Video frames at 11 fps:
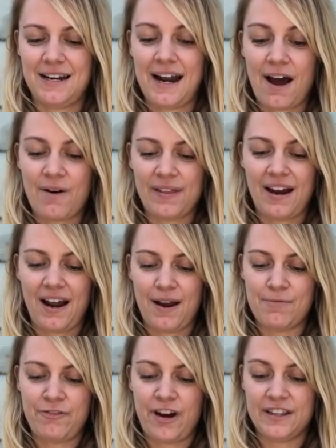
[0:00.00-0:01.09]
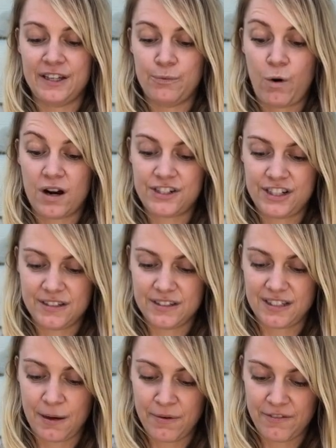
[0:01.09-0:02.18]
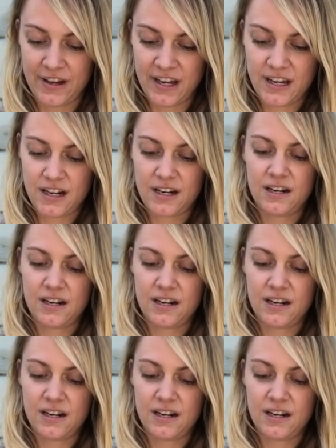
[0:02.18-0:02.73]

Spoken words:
now that I'm finally watching some of it,